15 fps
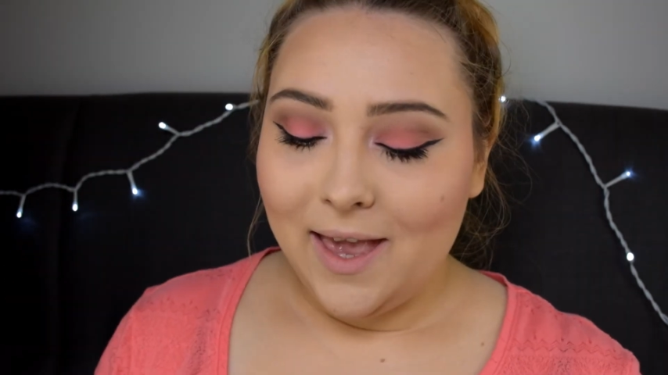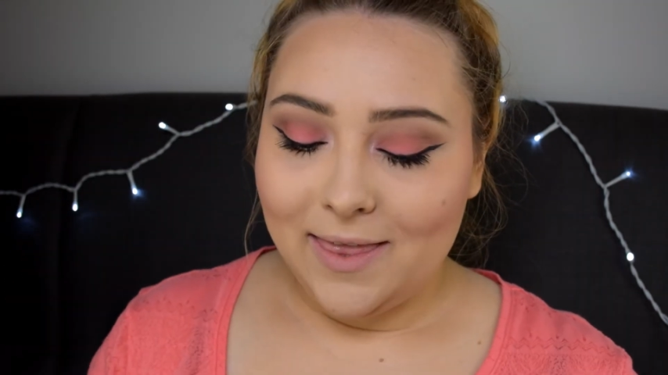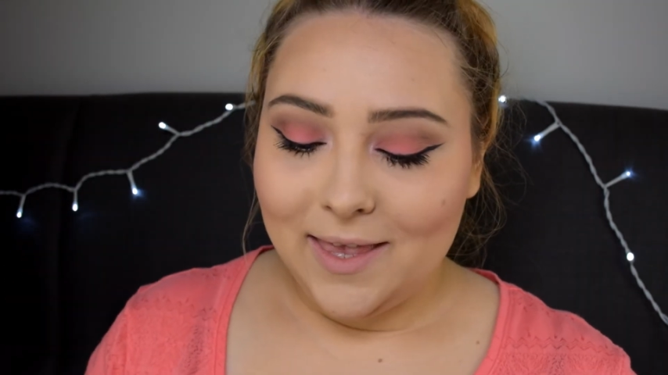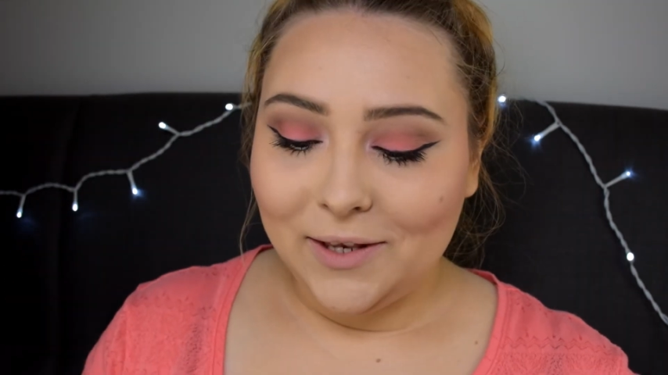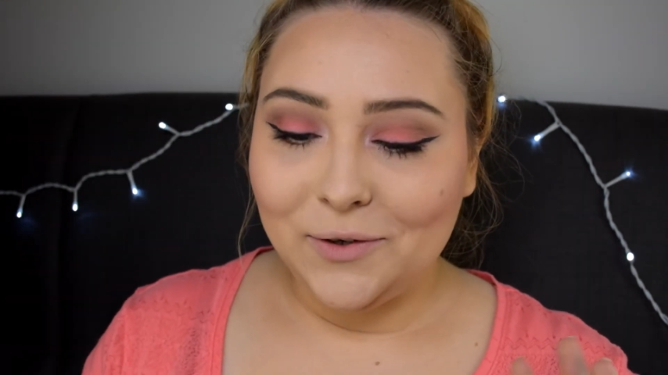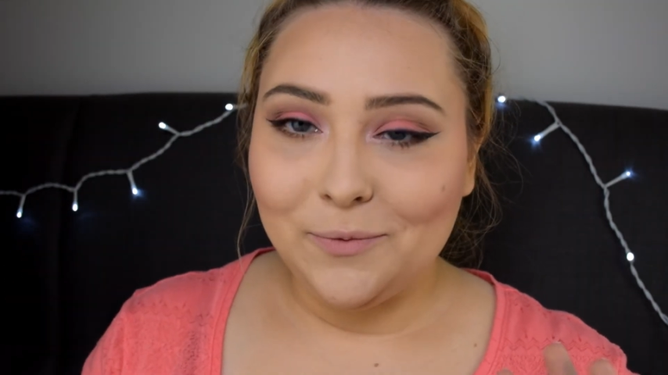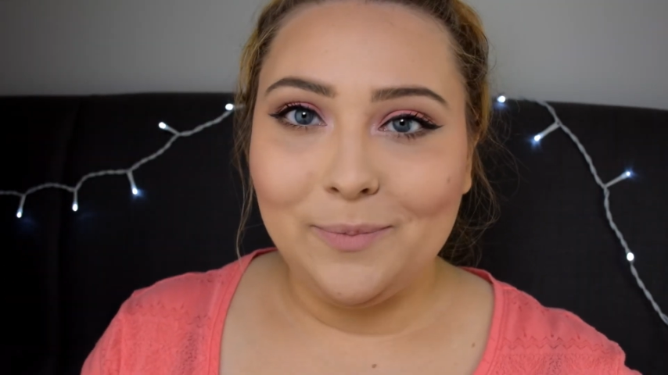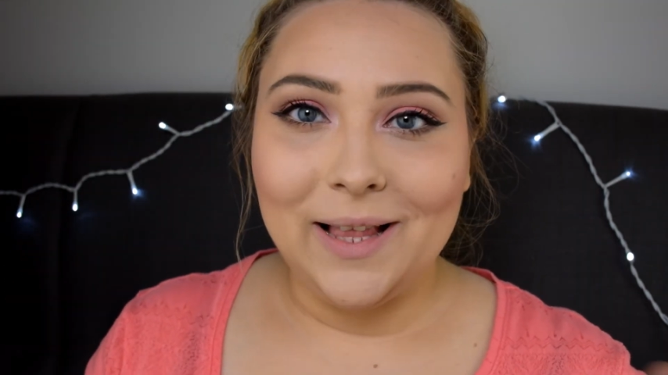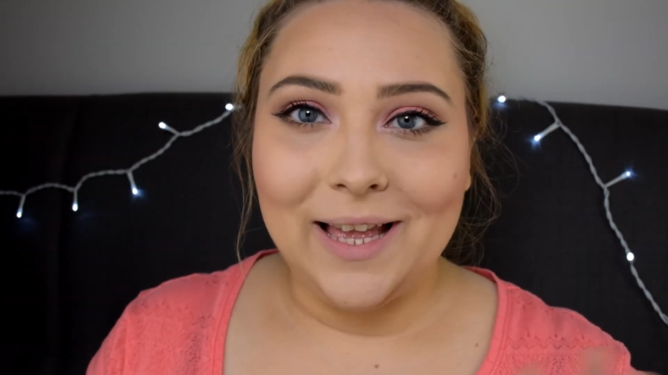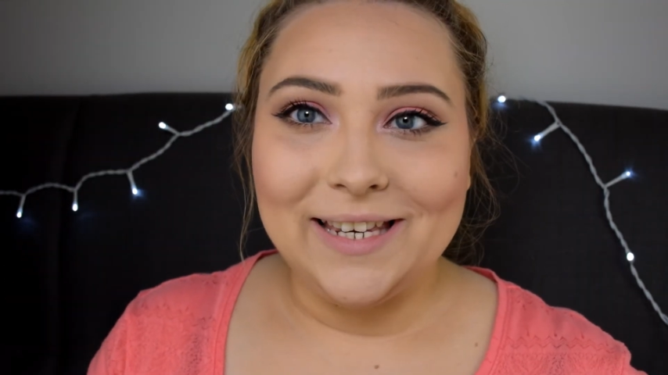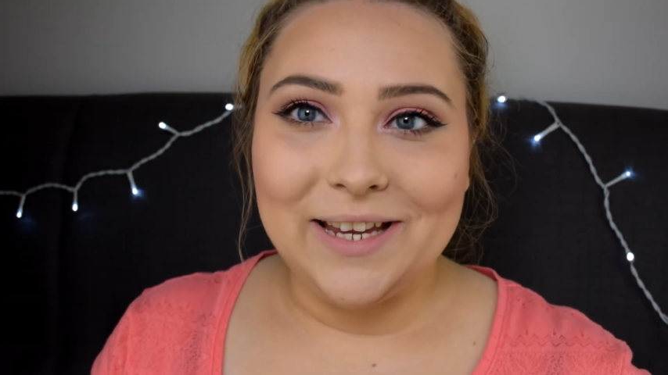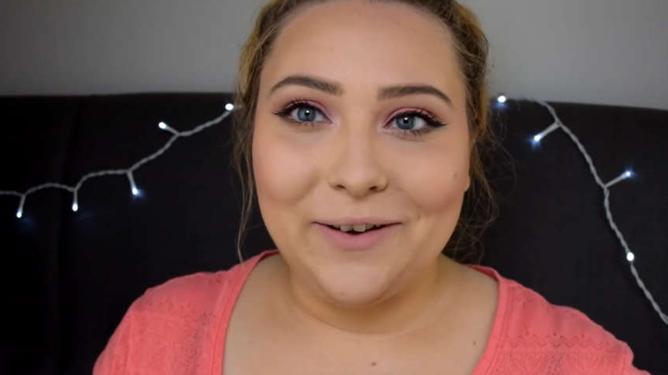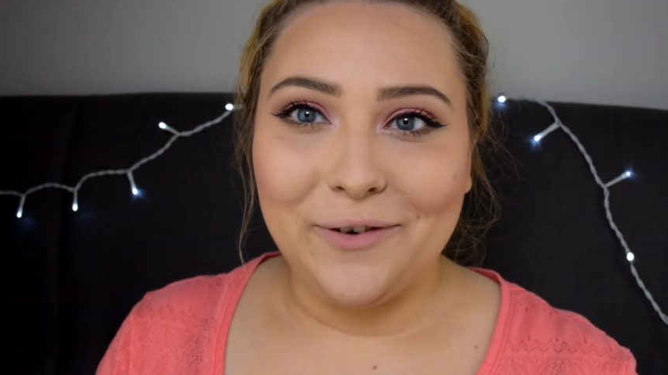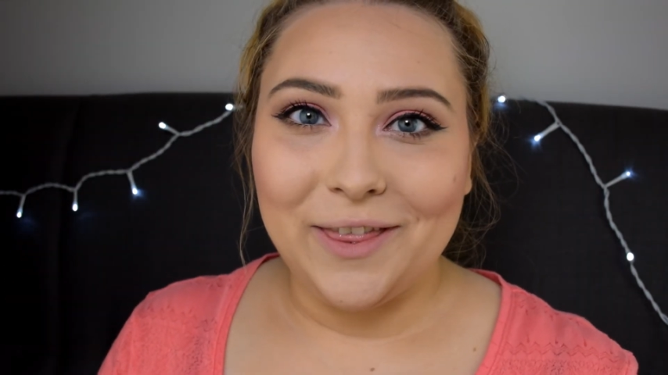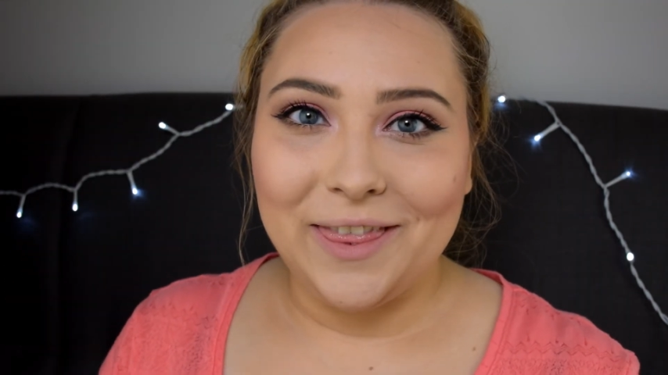And then to
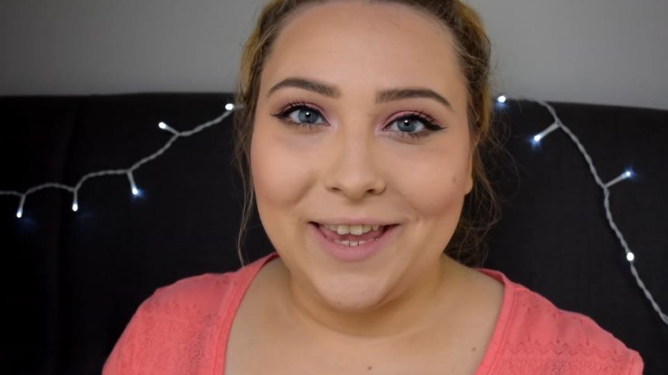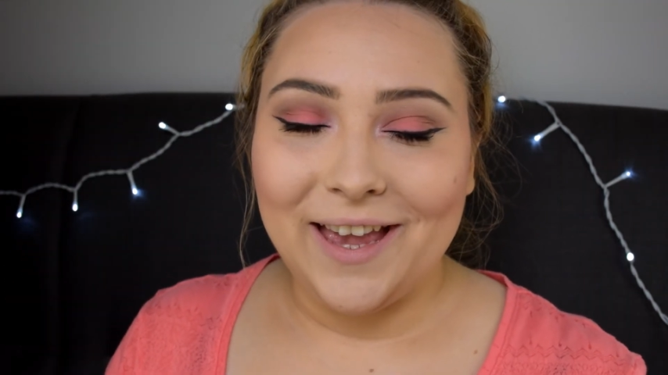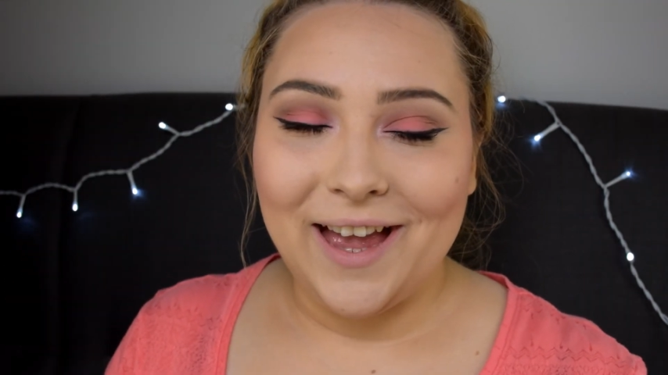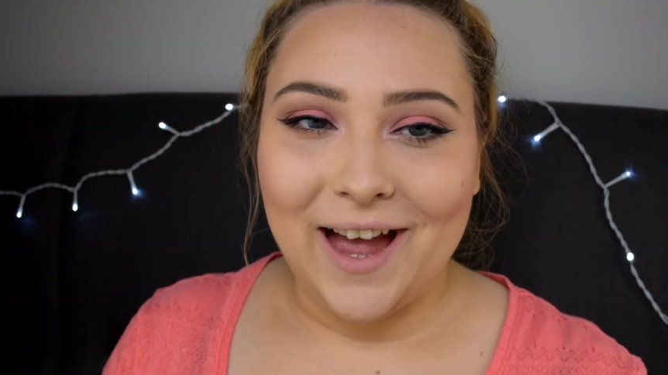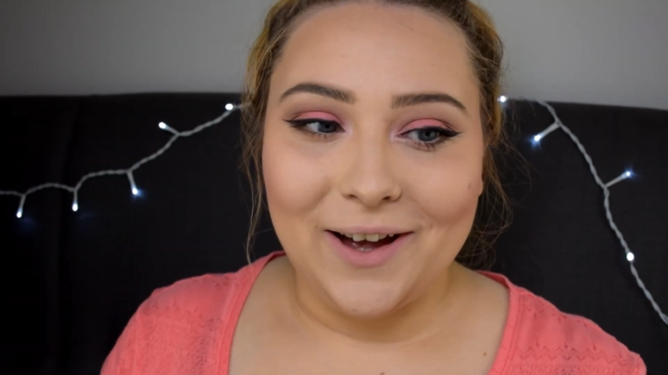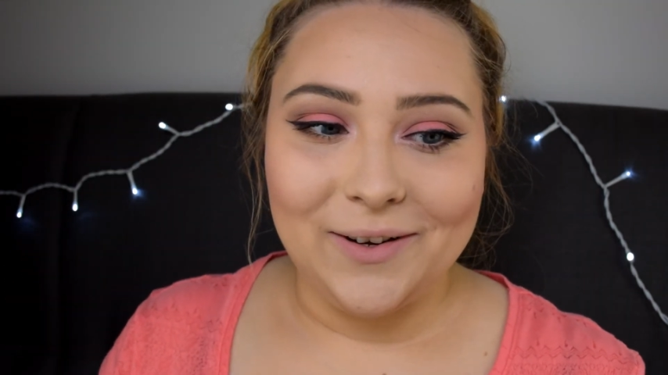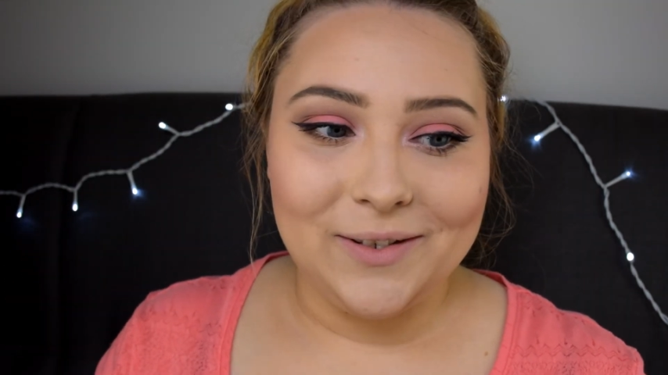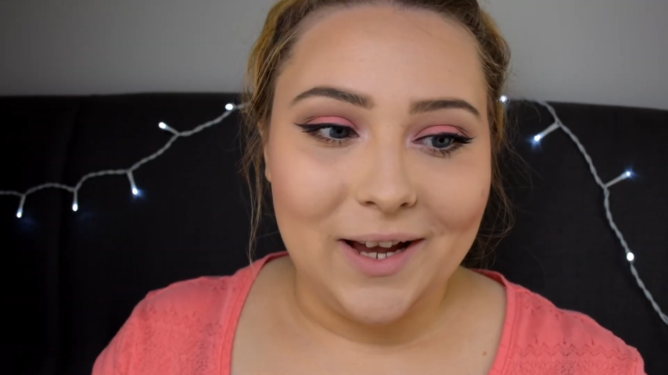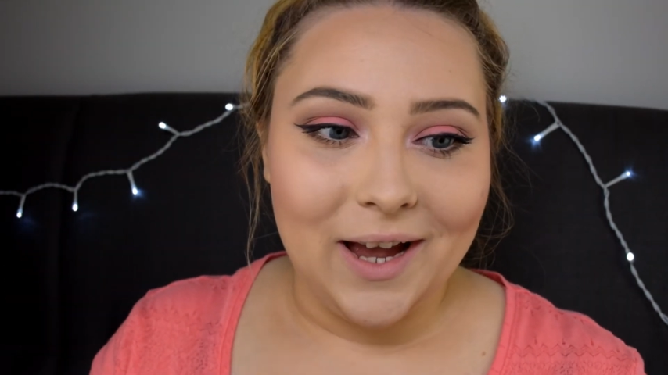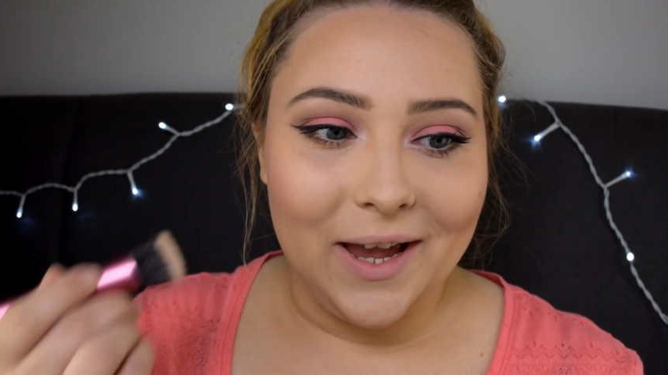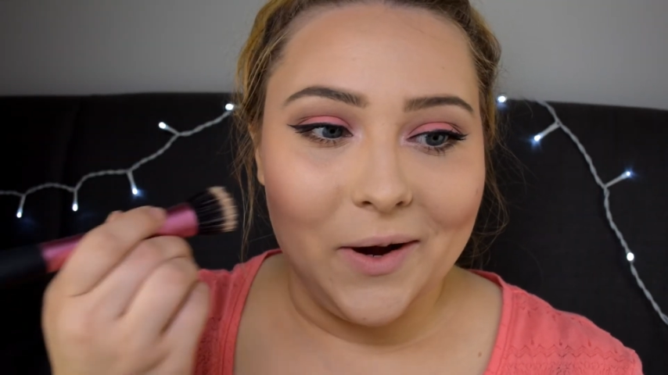blend everything out,